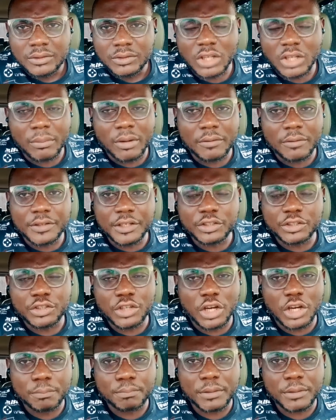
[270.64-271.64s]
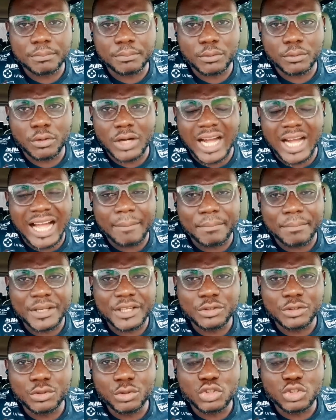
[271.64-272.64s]
some of these young people are
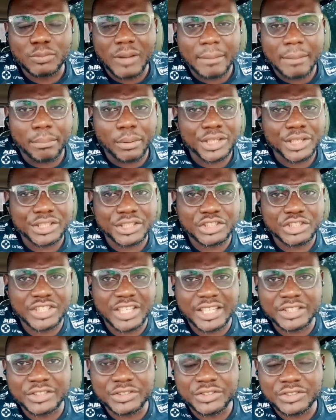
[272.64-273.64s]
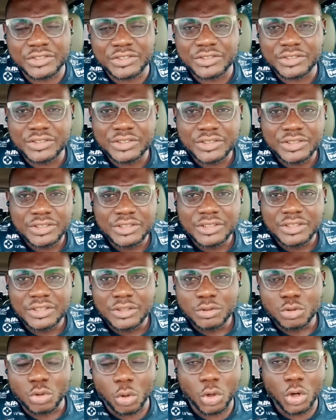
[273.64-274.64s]
being used by politicians
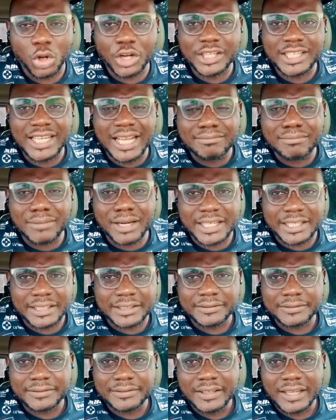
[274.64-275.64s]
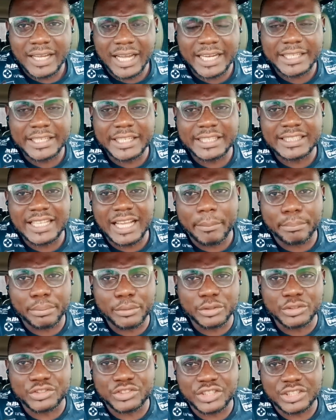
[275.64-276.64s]
to launder money and these are
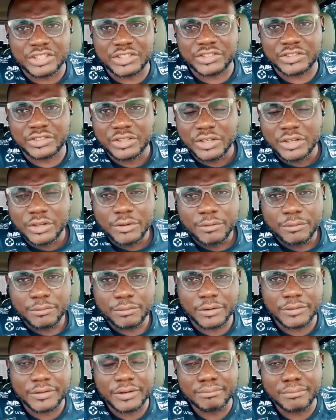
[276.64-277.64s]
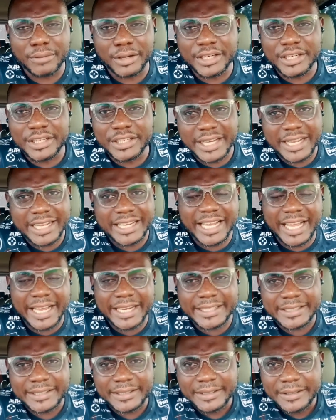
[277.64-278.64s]
proceeds from the money they
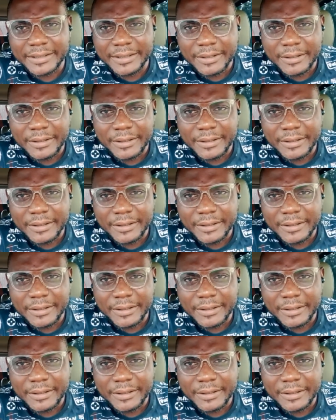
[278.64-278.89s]
get